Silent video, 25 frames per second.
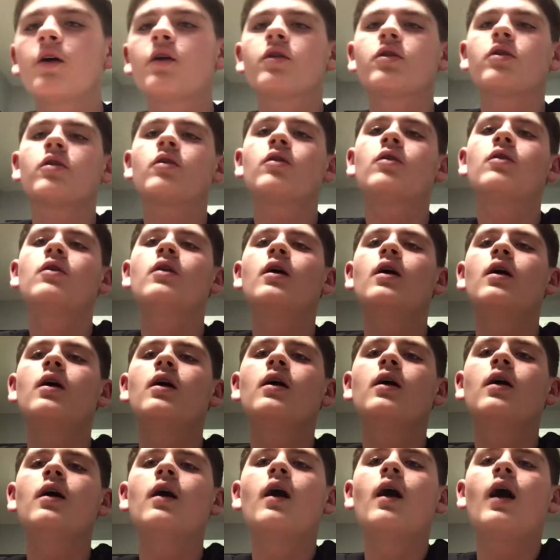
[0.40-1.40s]
So,
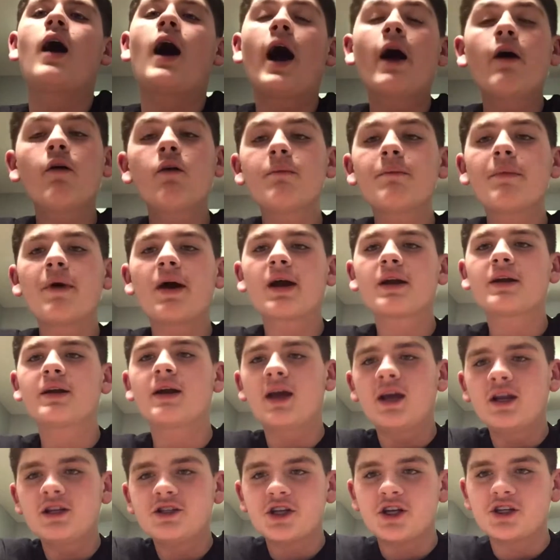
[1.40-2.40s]
I went back to
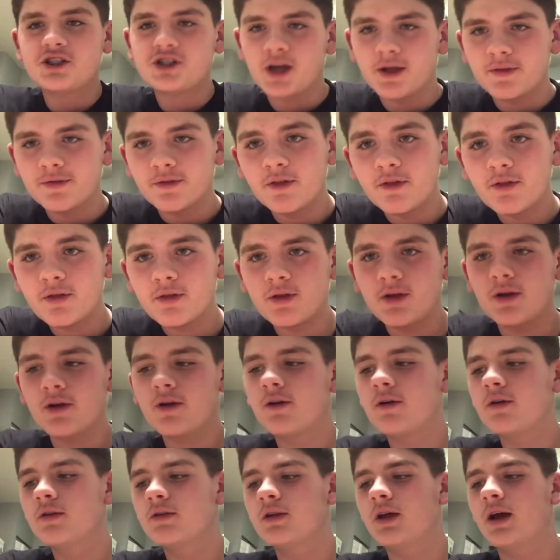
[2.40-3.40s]
HHN this
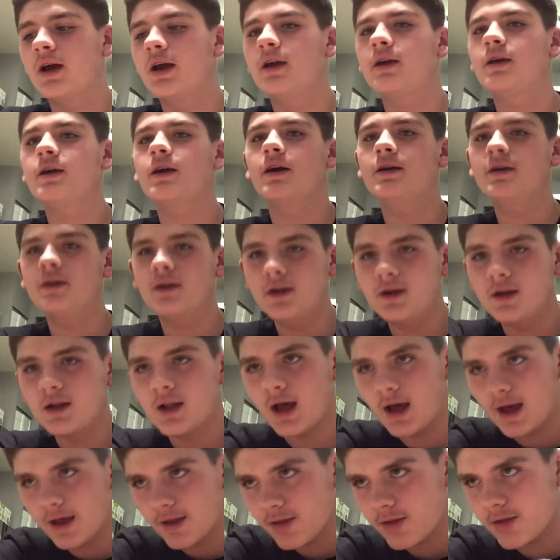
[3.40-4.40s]
year, like I did
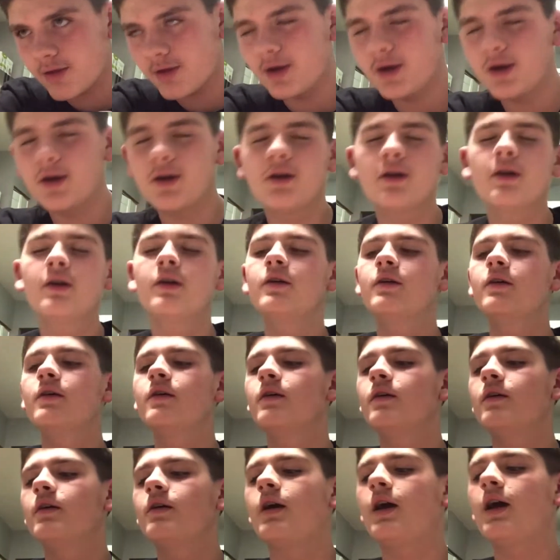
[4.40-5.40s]
last year,
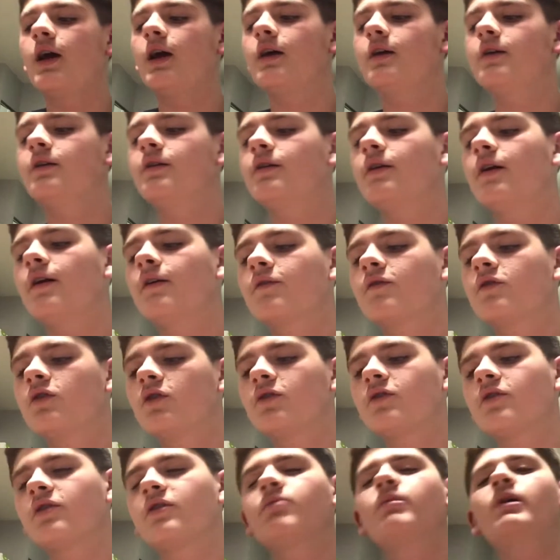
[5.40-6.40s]
and of course, the